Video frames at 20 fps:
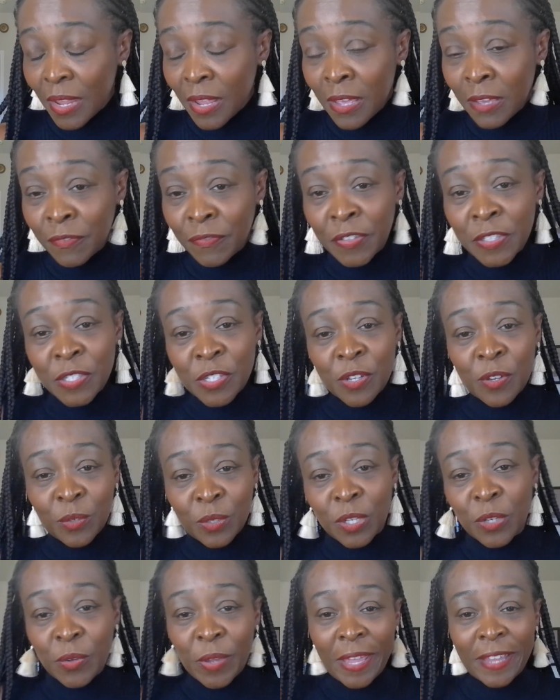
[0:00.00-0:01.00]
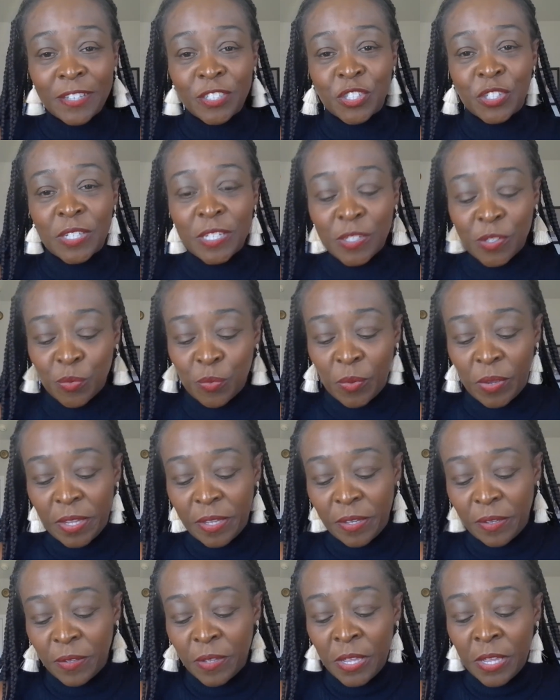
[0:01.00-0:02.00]
a physical location as
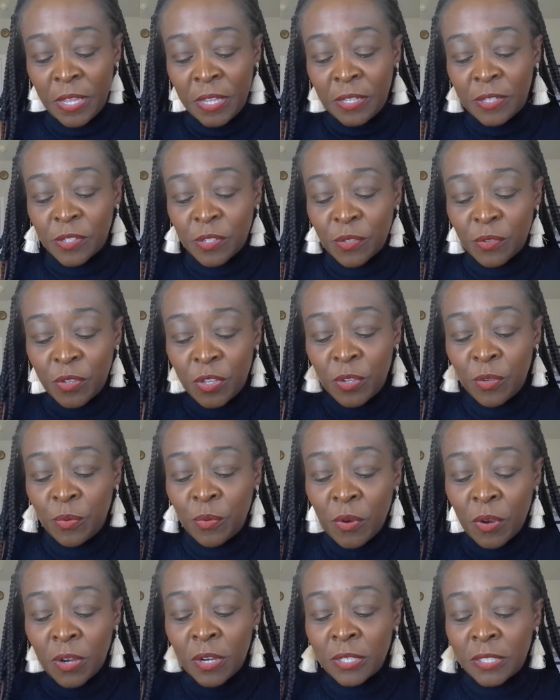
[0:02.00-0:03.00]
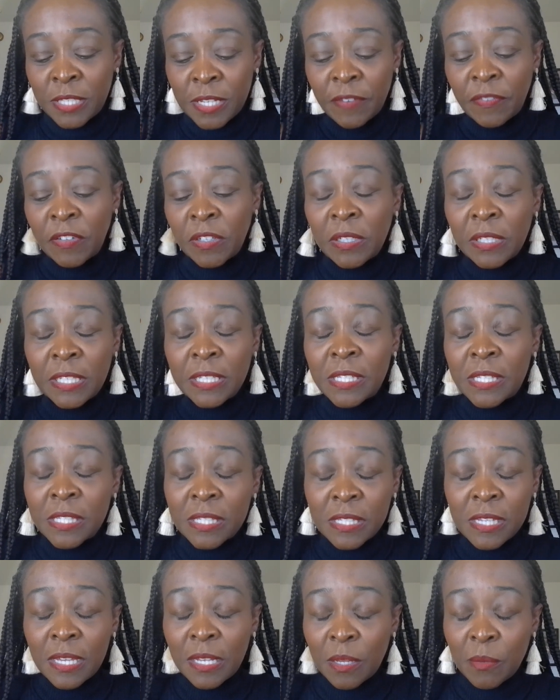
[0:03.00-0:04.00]
well. So you are definitely
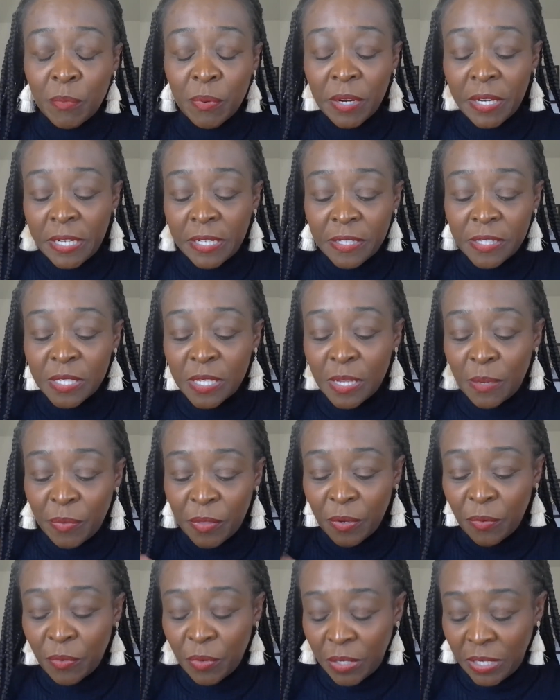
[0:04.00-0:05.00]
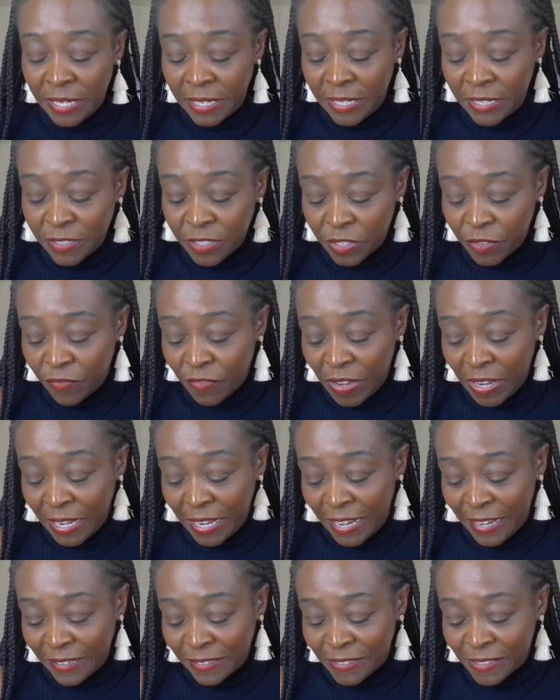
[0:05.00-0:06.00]
celebrating something related to
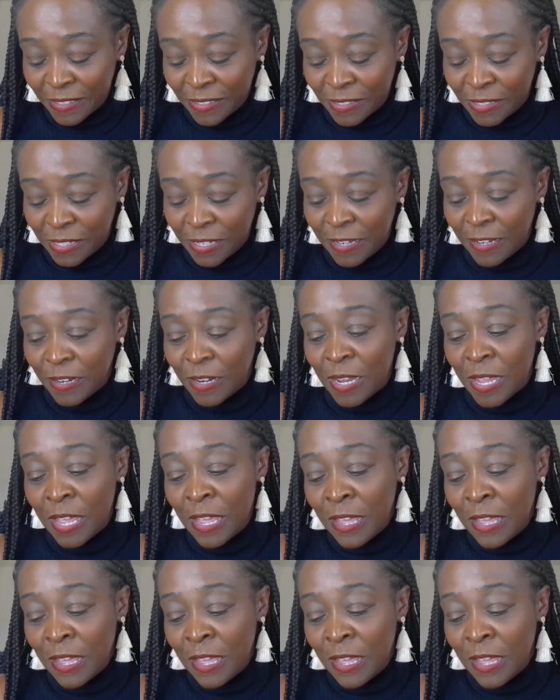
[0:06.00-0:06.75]
finances here.